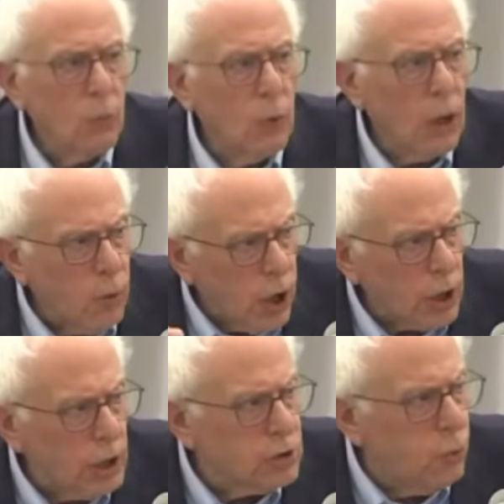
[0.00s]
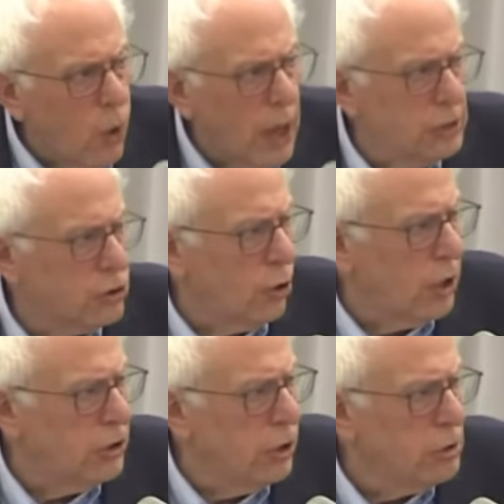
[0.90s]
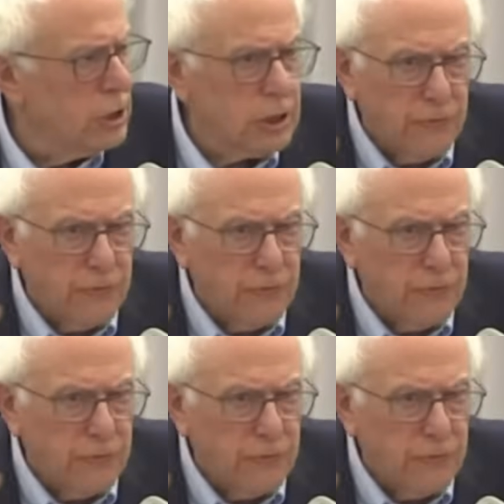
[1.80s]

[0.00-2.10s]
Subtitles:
where workers want to join unions,